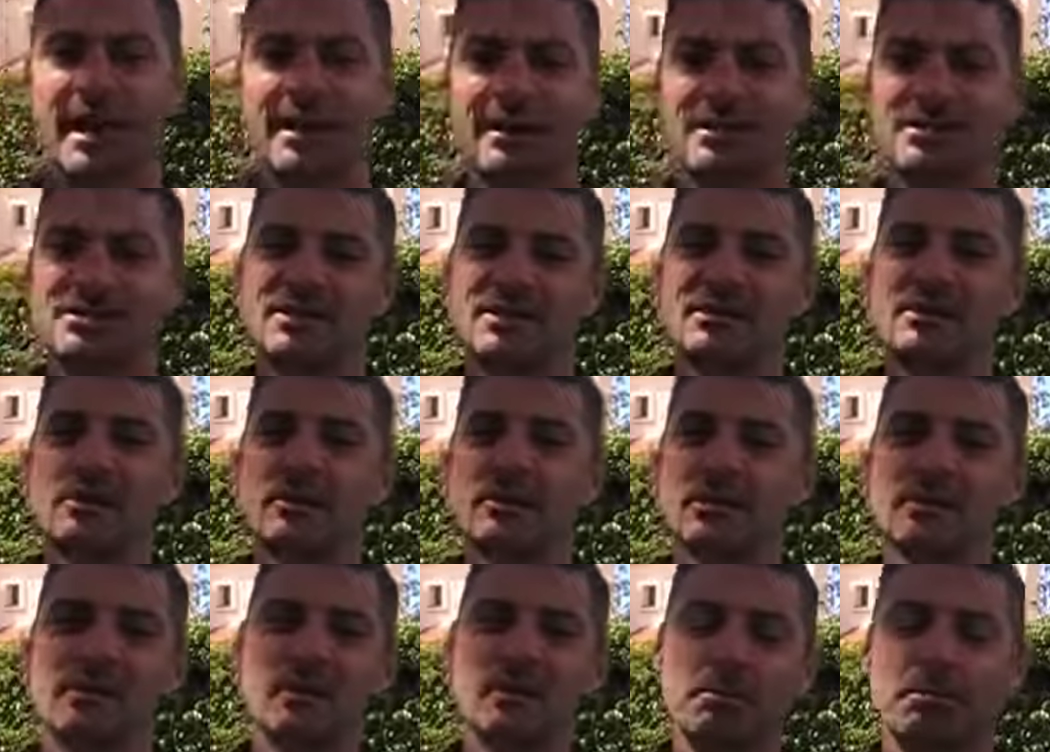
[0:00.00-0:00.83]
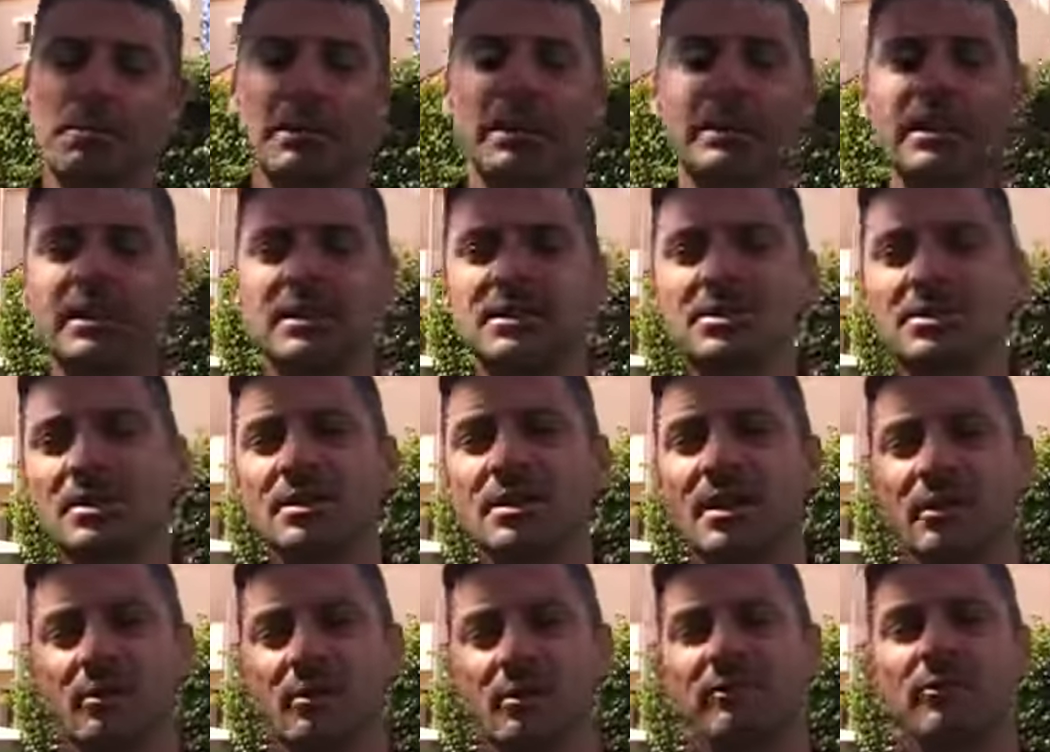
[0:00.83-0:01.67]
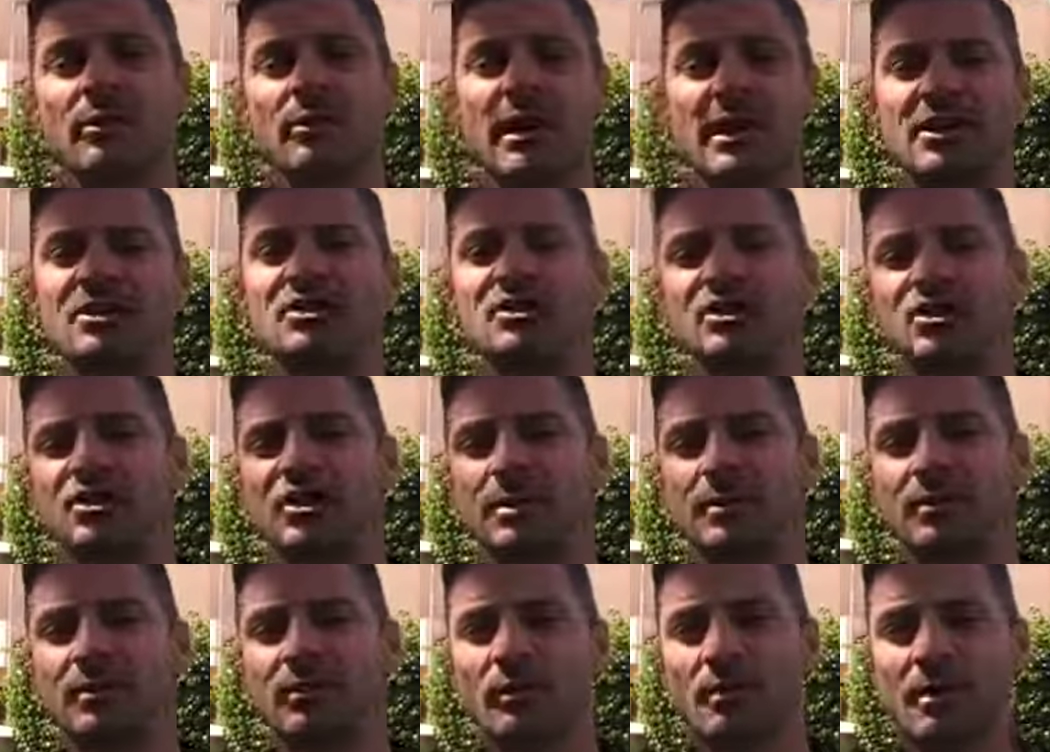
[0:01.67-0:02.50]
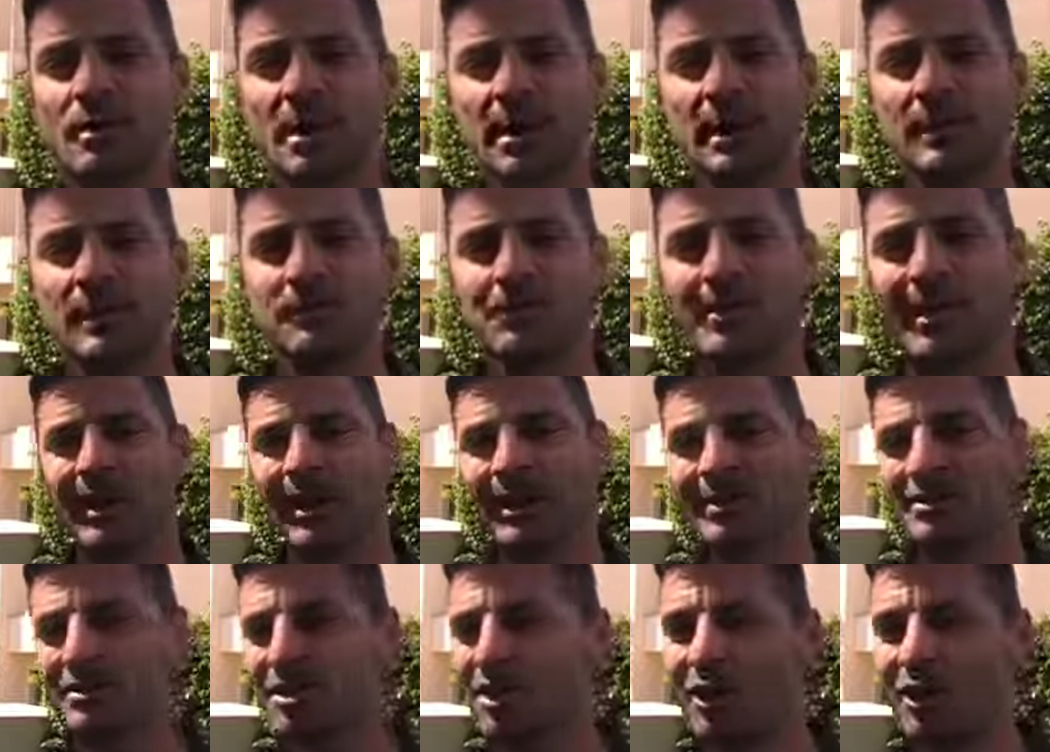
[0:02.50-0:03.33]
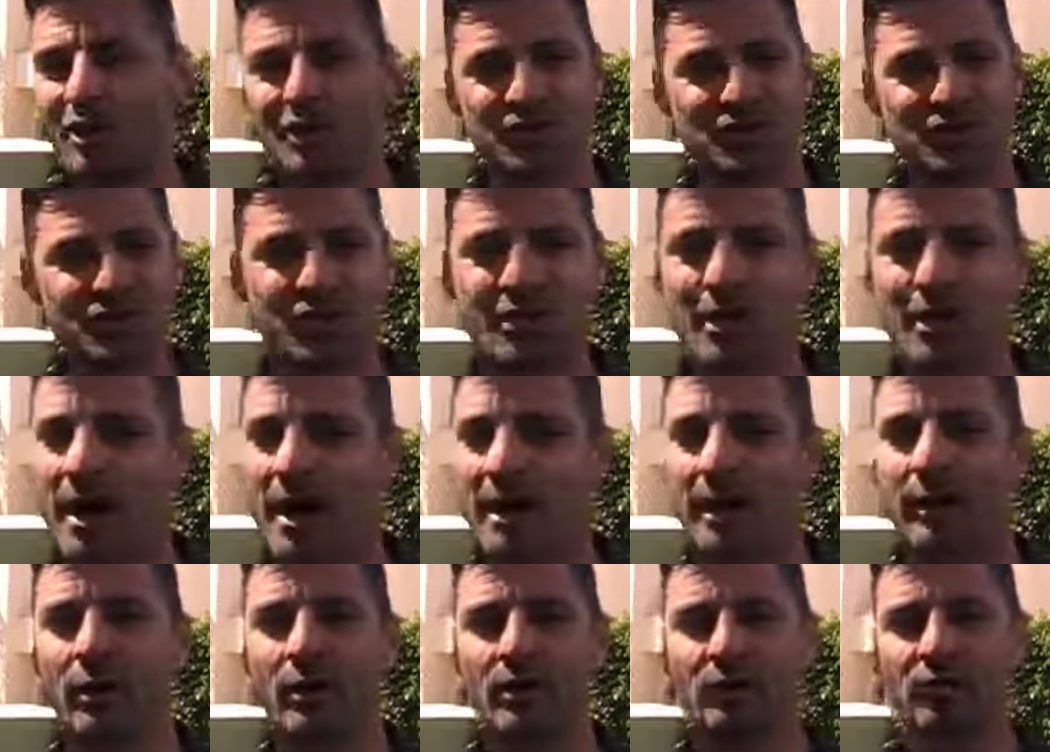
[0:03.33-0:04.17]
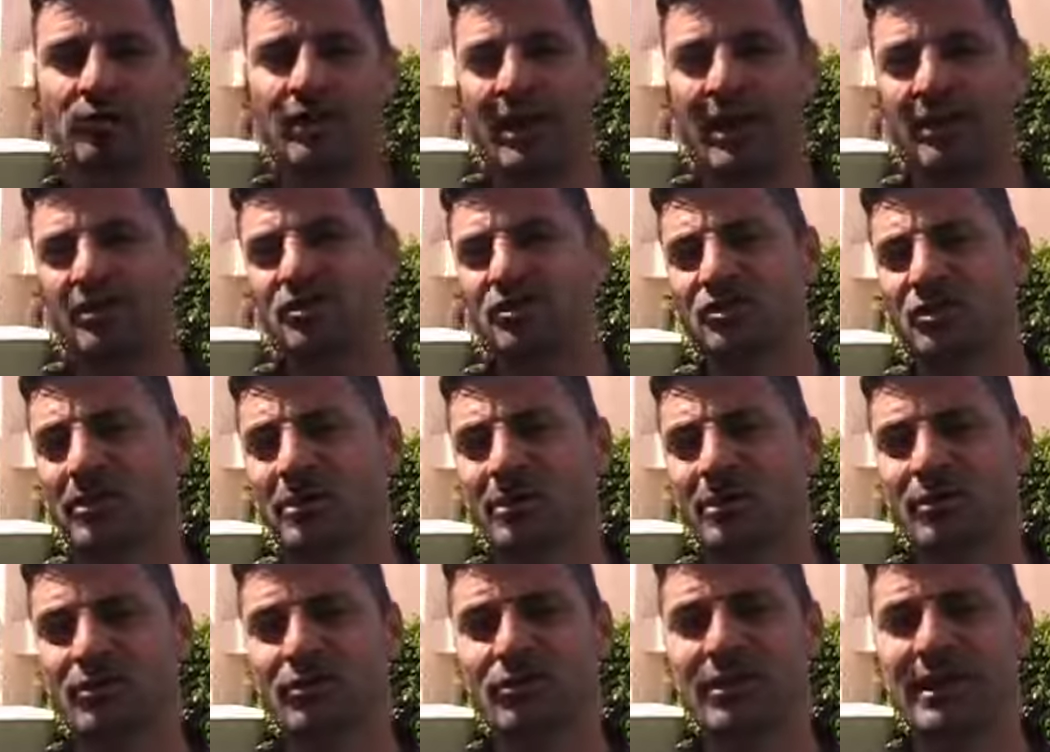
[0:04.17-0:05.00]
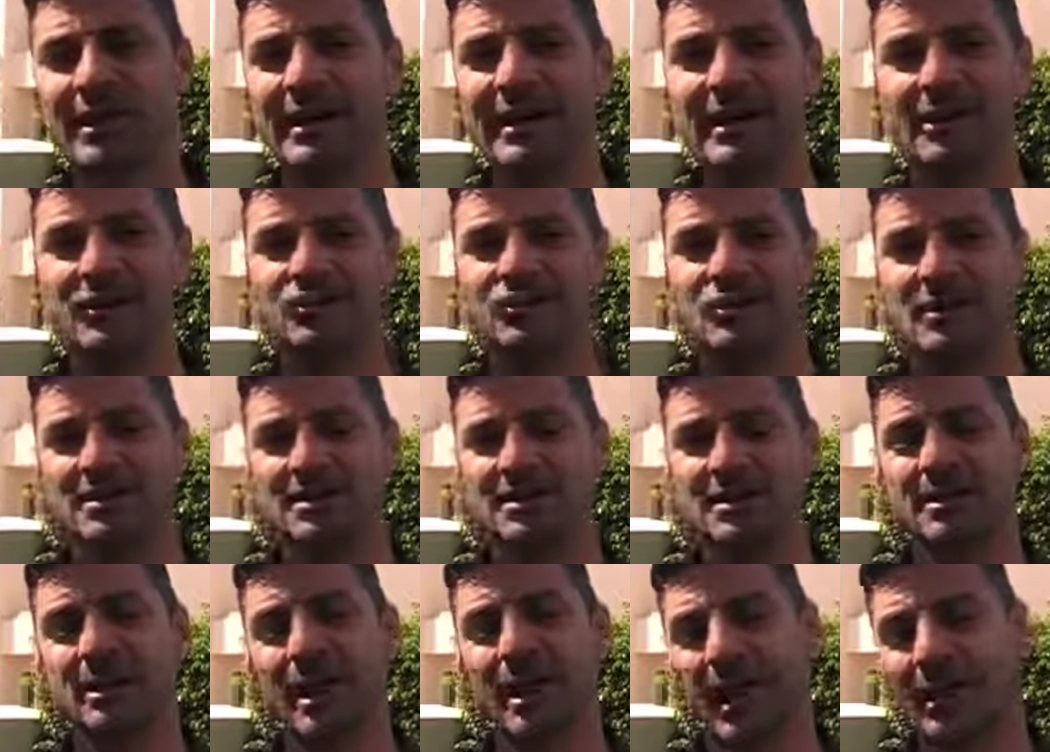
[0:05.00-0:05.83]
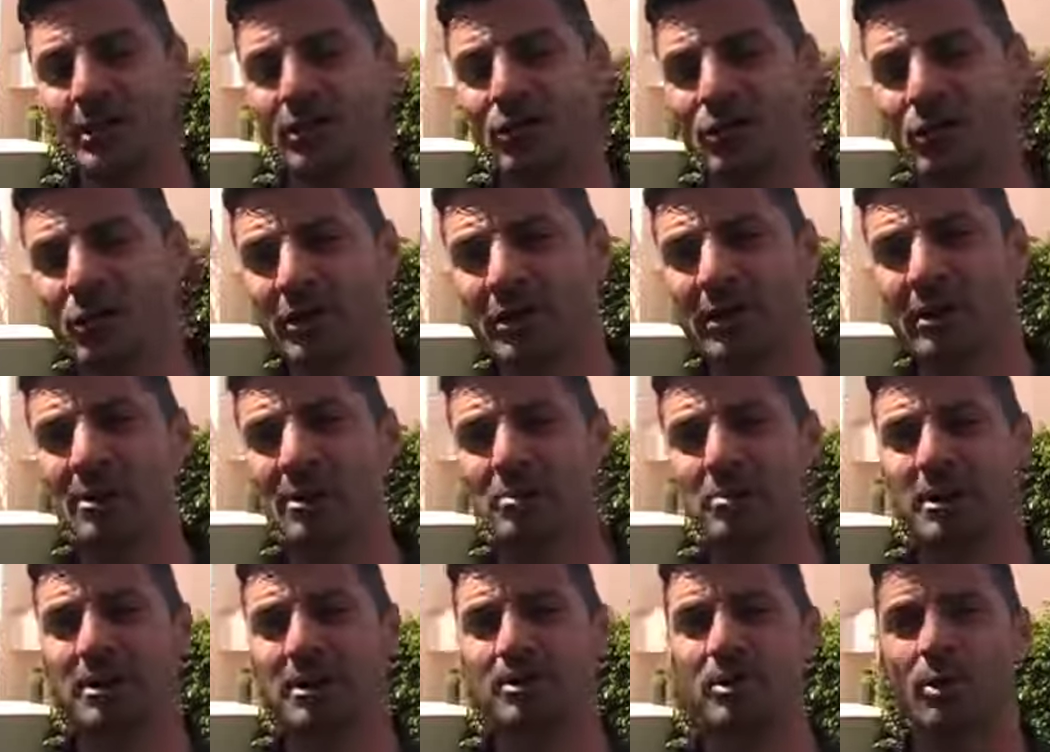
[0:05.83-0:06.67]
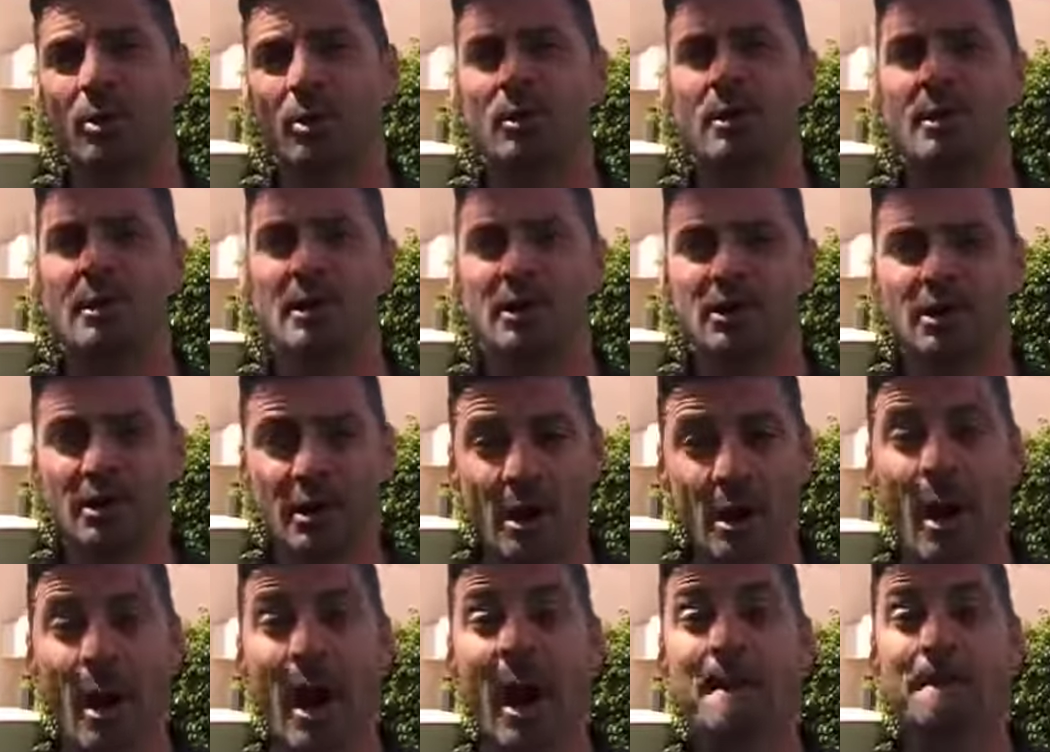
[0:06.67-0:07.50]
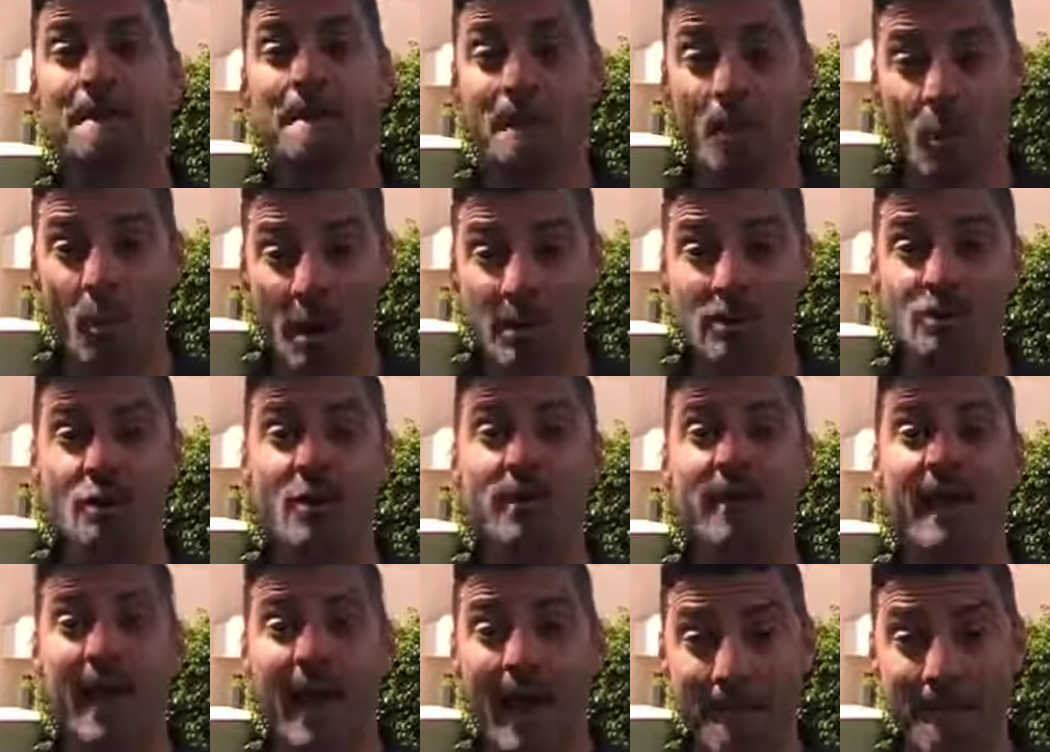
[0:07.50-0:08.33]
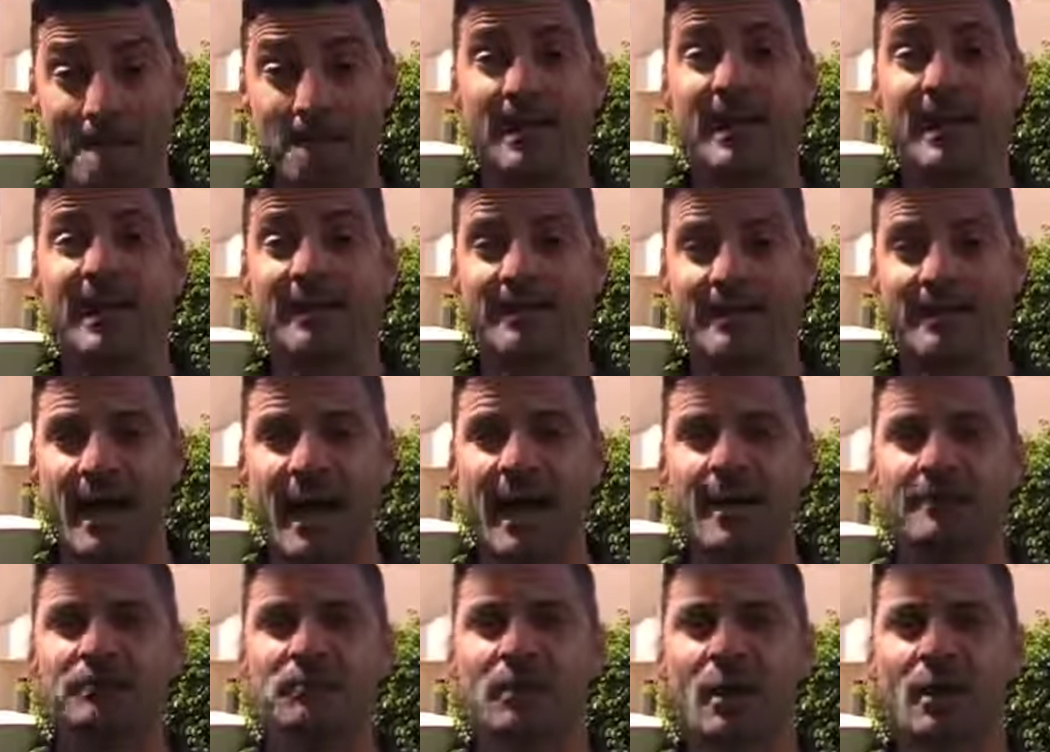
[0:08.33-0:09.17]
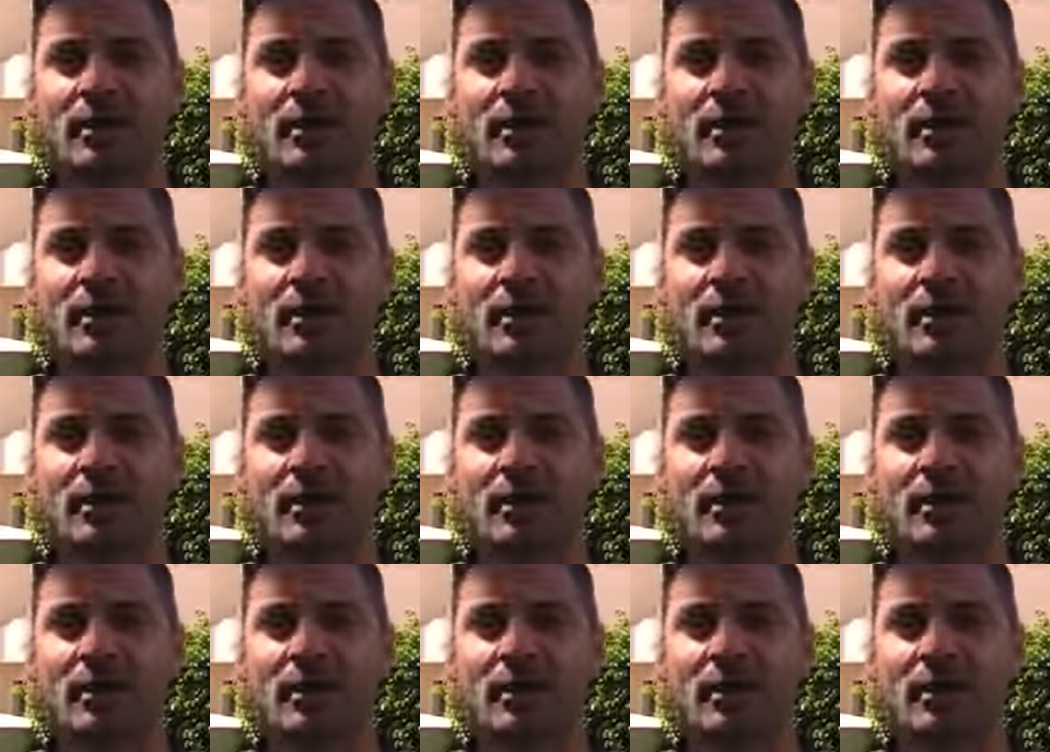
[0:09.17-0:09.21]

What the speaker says: And I tell you, one of the biggies with relationships for me is constant eye contact, showing a real interest in and looking at people, you know, and when you're there, being there.